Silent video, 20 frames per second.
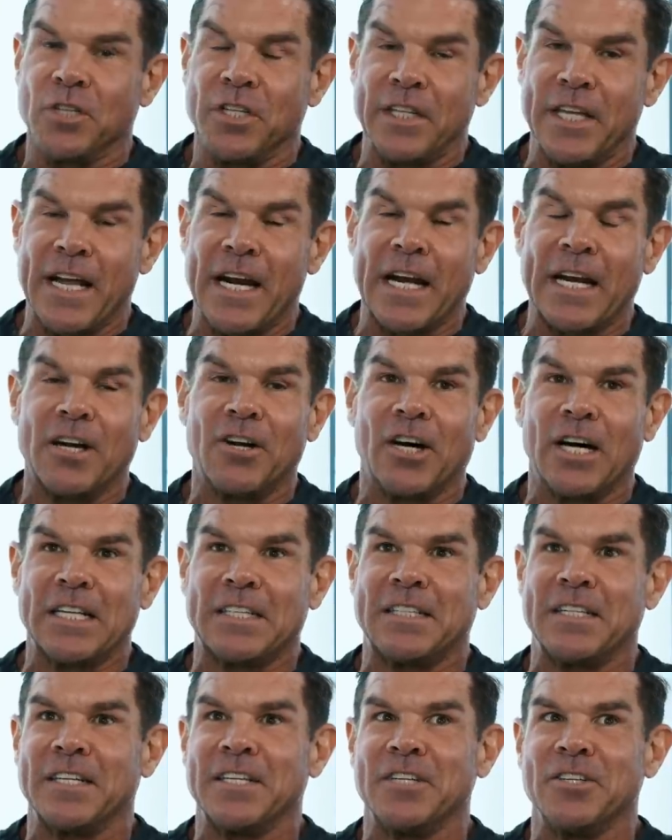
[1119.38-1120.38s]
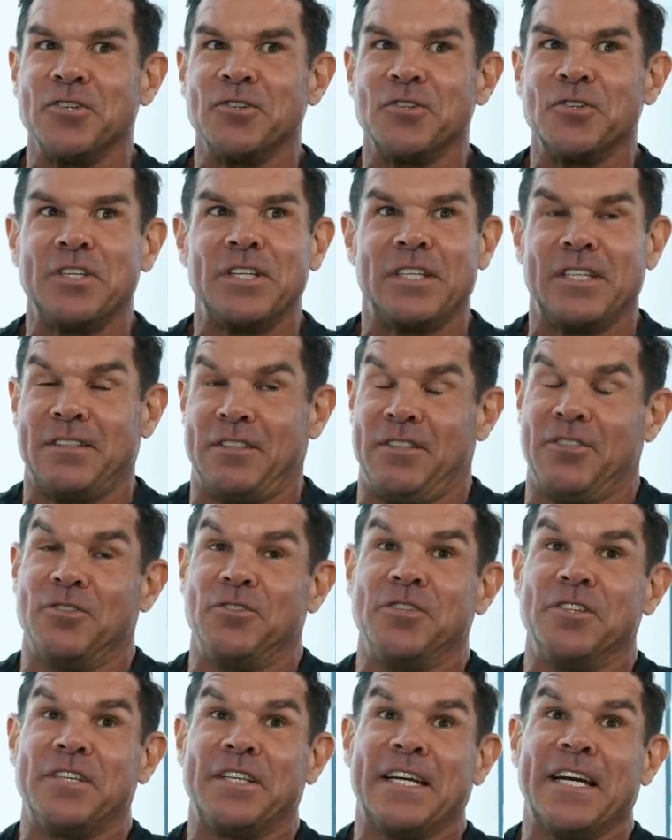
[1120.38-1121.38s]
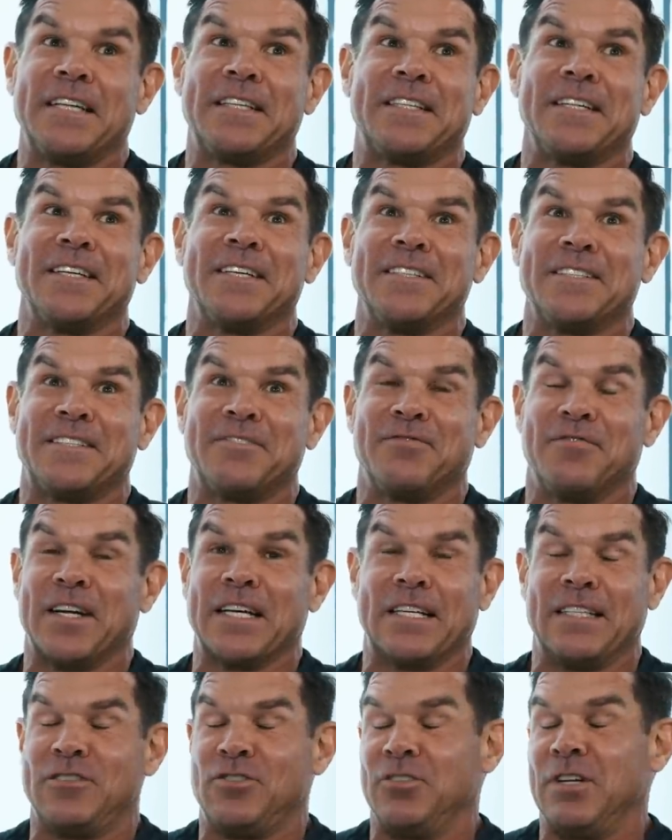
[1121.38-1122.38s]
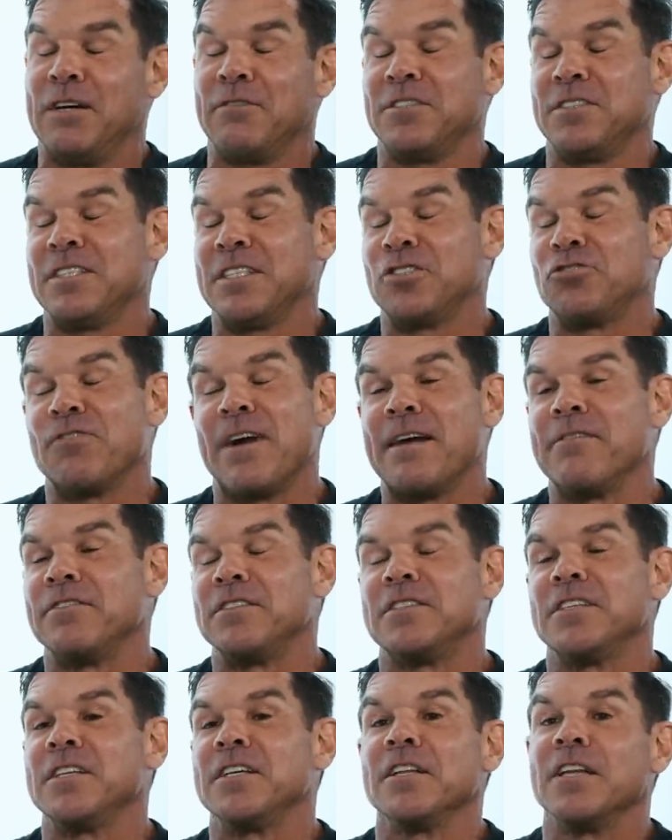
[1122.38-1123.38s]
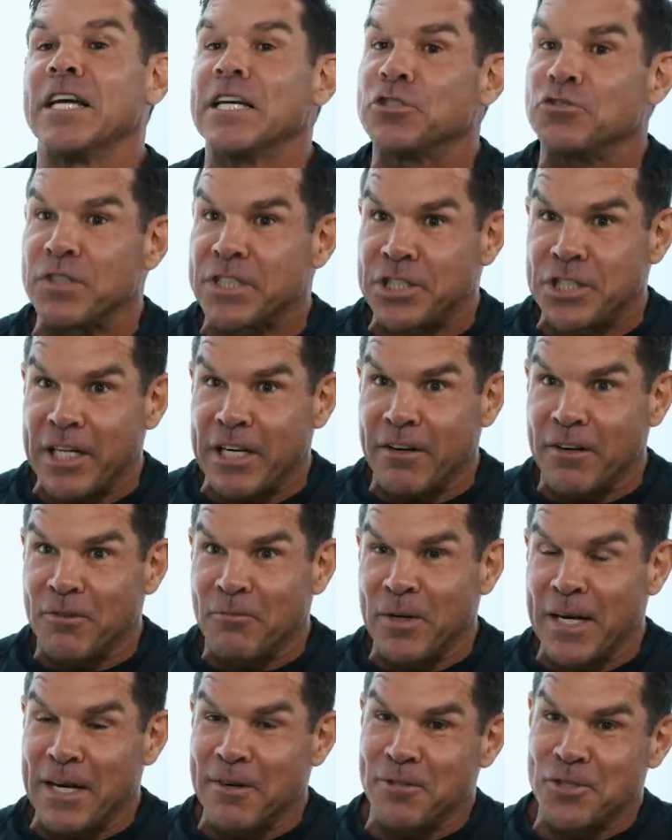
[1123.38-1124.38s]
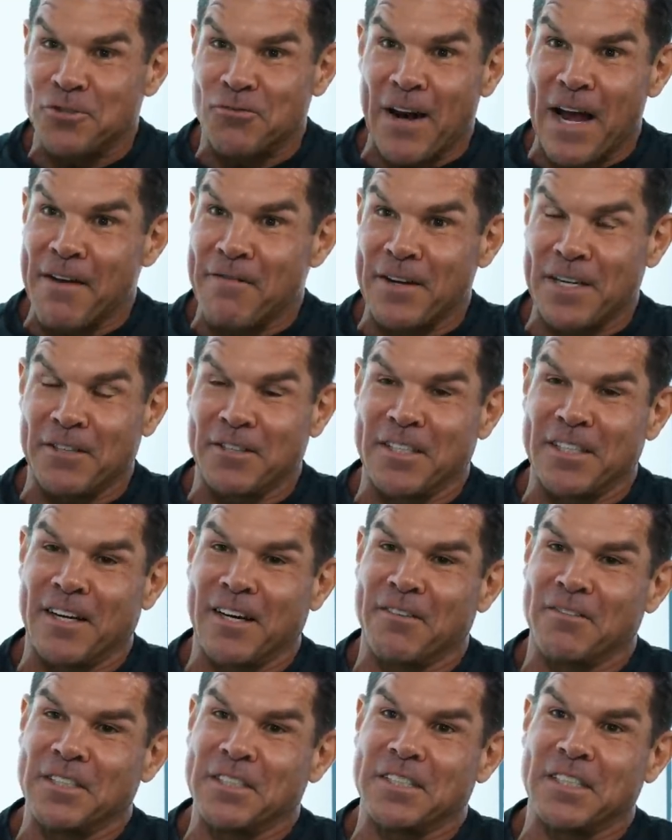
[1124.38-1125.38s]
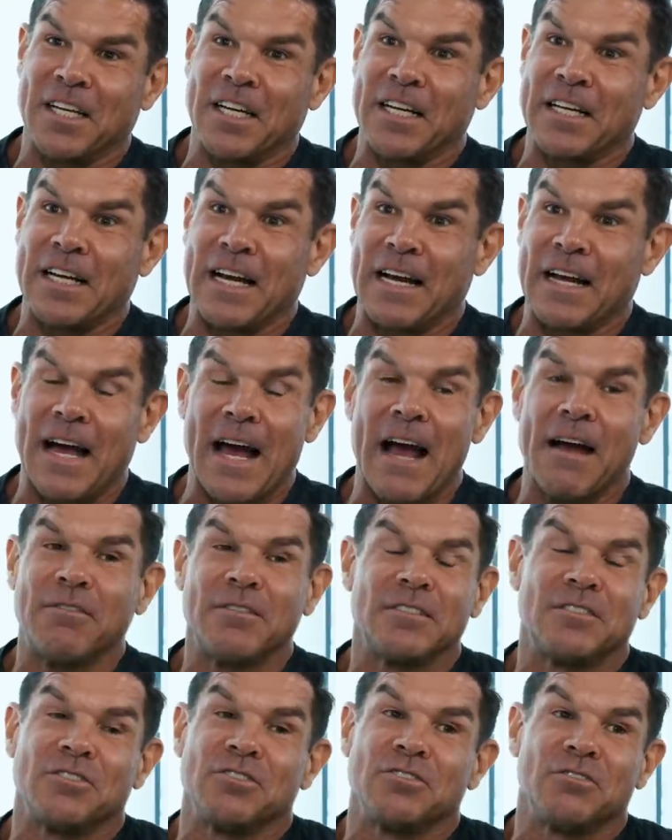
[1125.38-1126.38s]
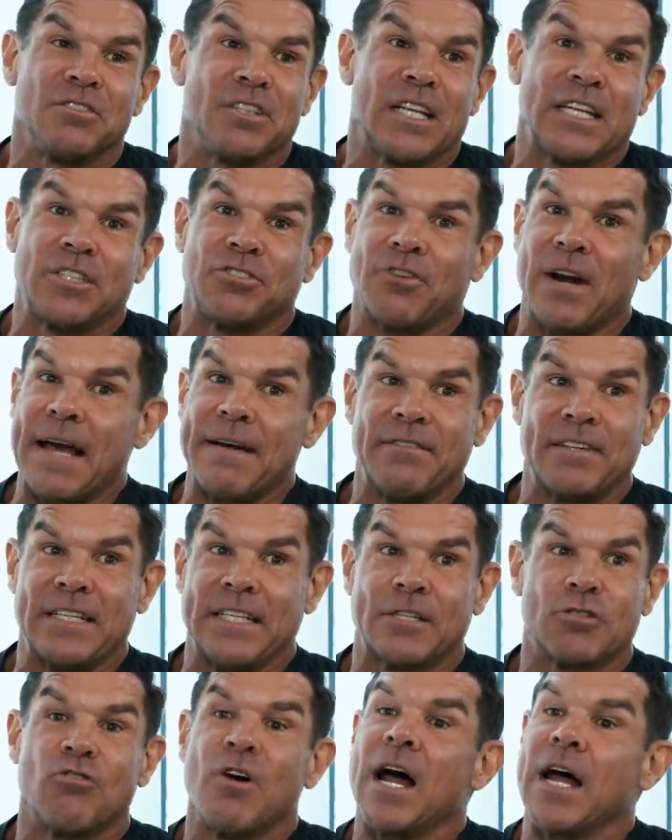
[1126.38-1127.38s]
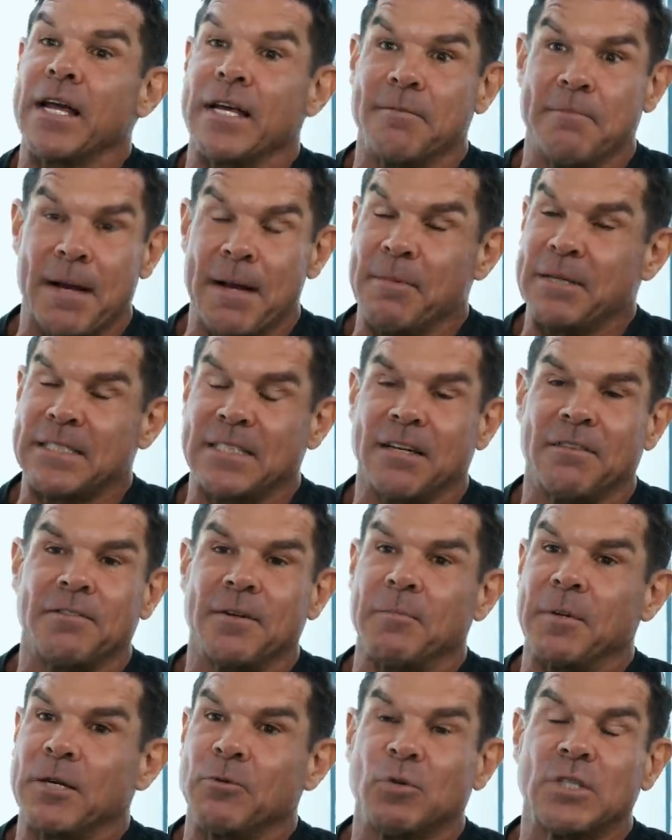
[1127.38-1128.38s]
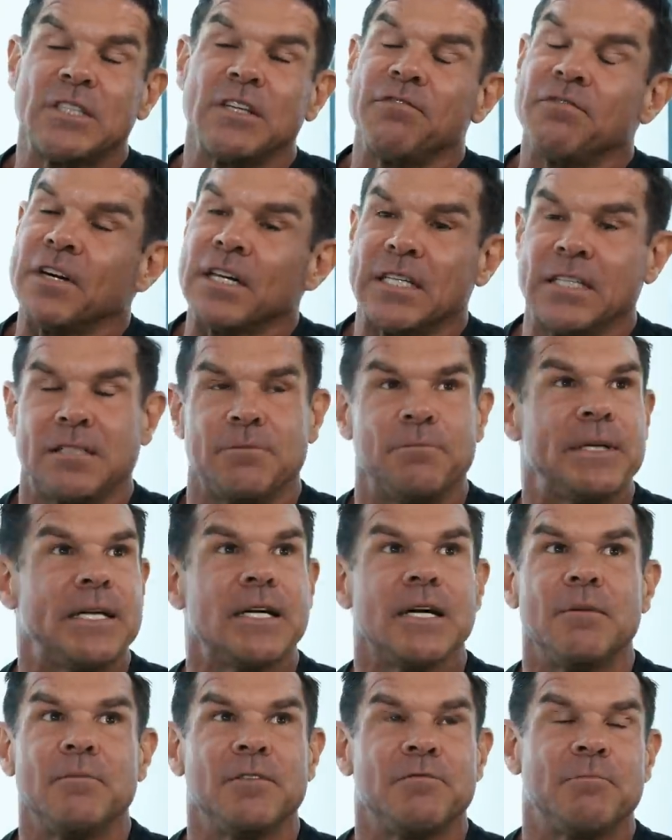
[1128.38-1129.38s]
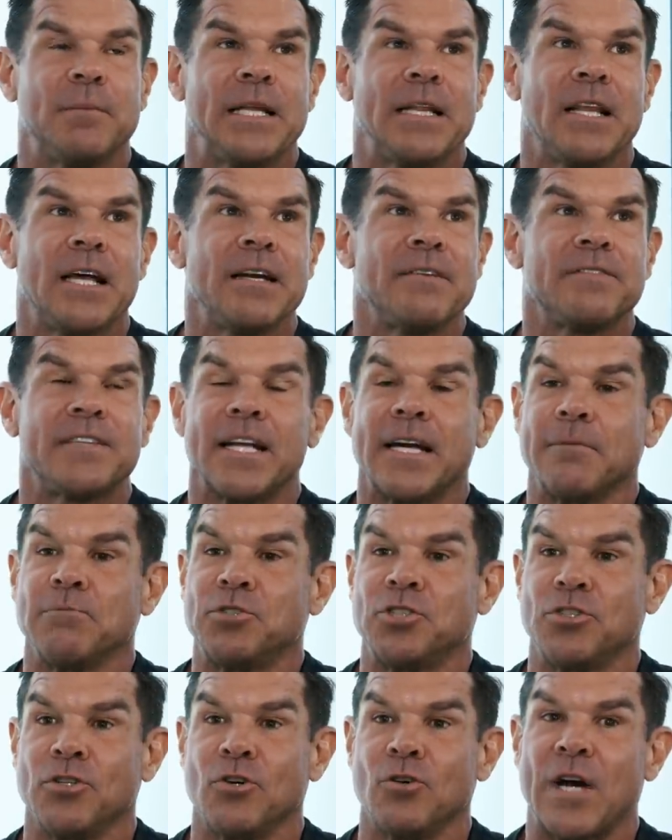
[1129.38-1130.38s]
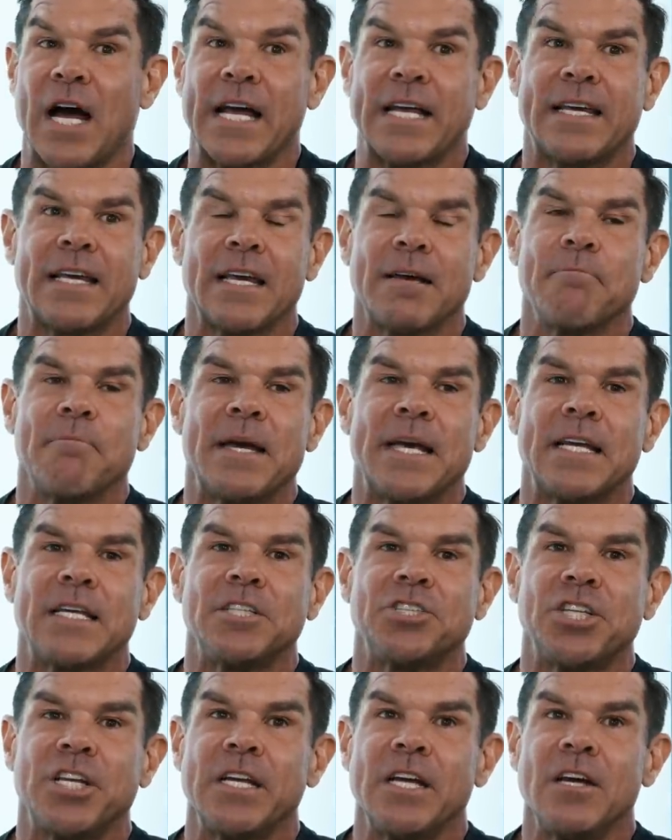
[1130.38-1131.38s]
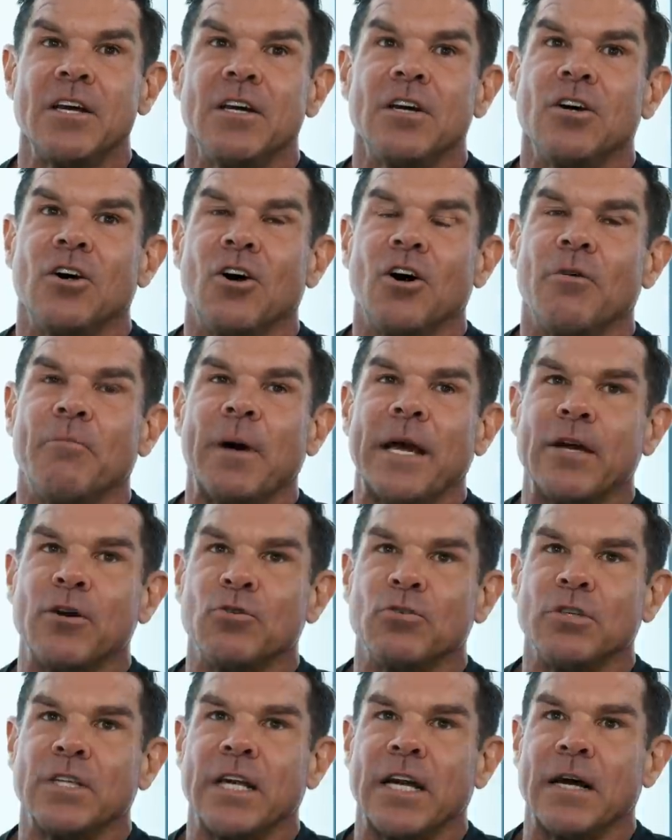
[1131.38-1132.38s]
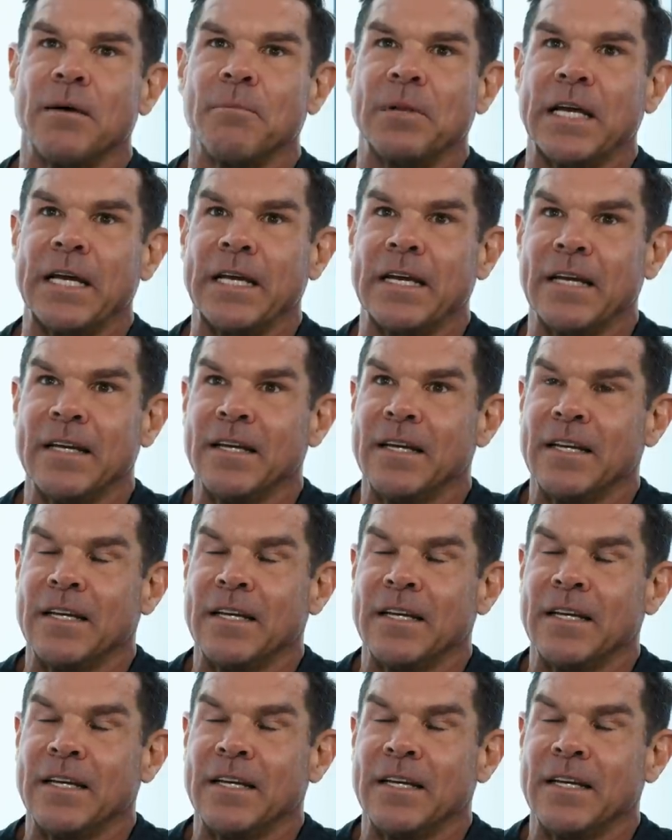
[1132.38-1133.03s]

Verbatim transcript: Yeah. And then I got there, you know, you know, you get there, it's fucking, dude. I was like driving to the electric chair when I was driving out there. Mm. I was like, I, I, was literally like driving there crying by myself. I'm like, what the fuck has become of my life that I'm so, I can't manage it on my own that I'm like,